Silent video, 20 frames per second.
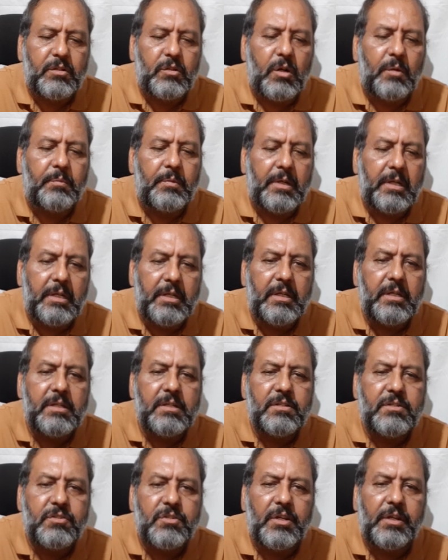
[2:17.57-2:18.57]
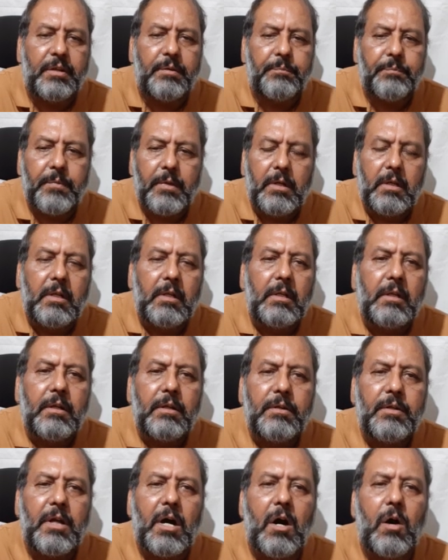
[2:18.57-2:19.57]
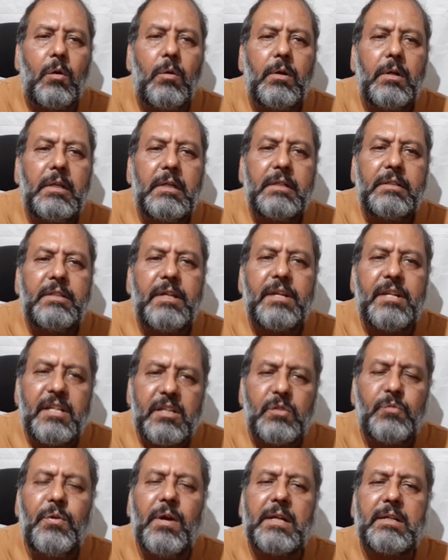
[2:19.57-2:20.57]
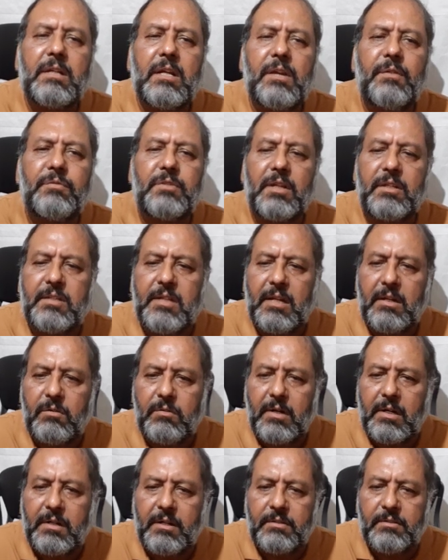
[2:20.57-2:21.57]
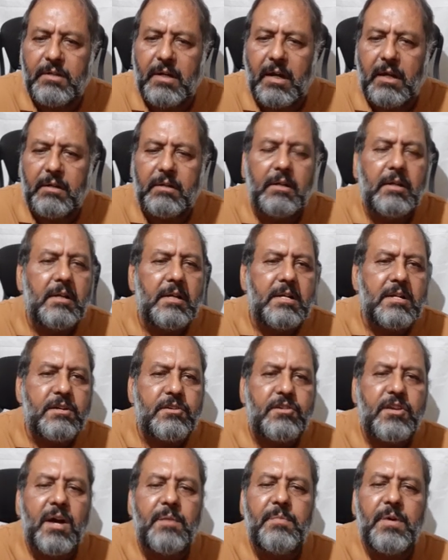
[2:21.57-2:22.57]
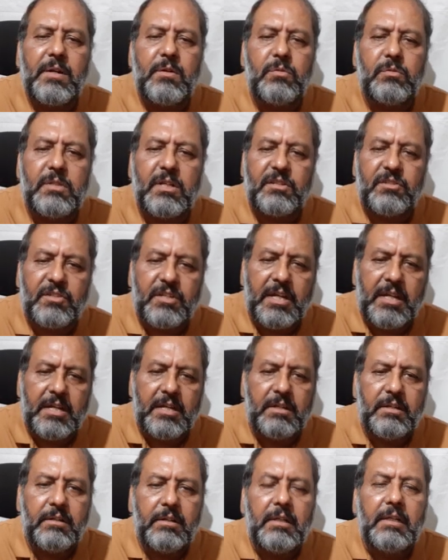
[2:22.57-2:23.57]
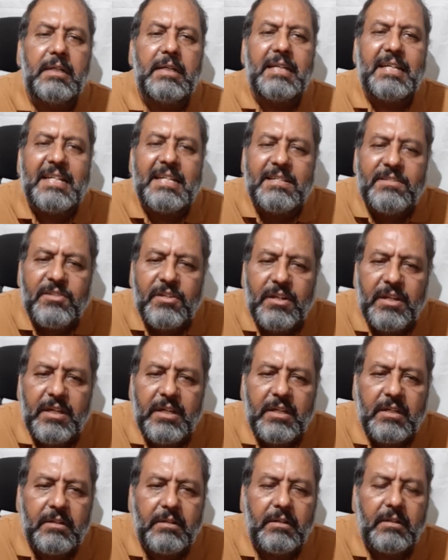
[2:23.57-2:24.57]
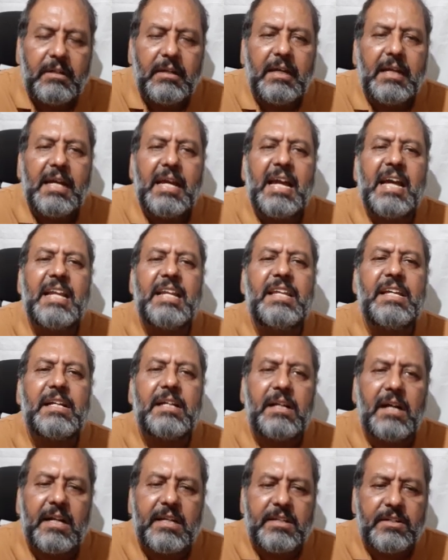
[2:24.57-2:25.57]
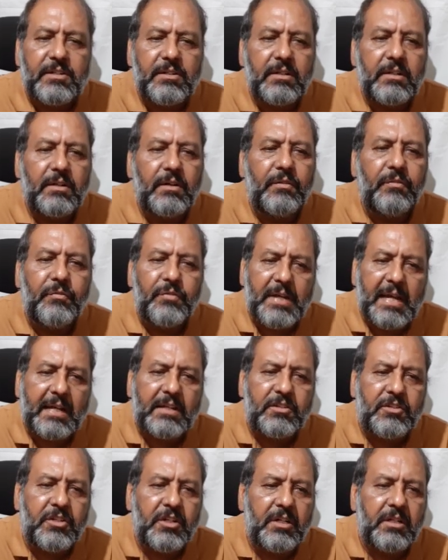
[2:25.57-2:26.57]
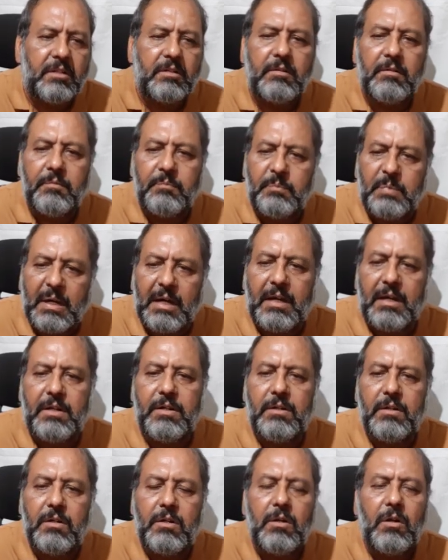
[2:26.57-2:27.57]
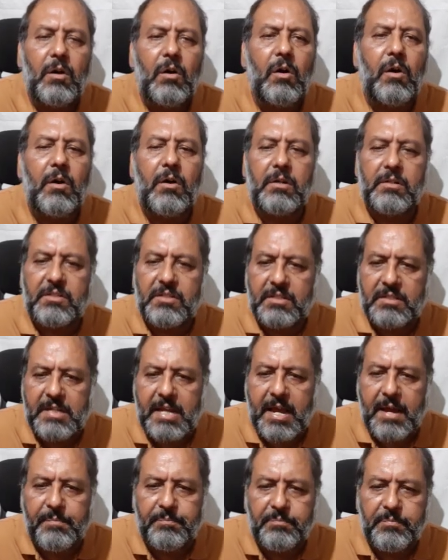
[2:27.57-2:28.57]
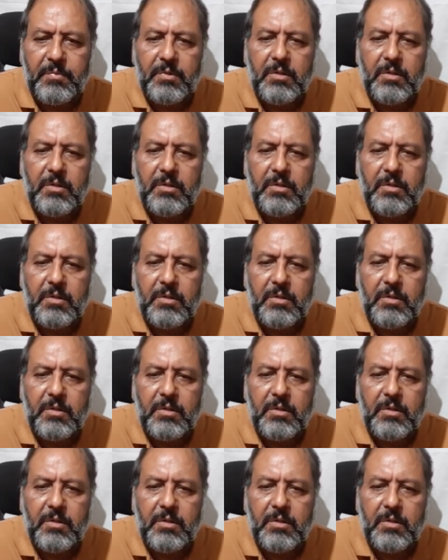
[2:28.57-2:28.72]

commonly seen. Now, the risk factor of the cellulitis are trauma to the skin, injury, any cut, fracture, burn or scrap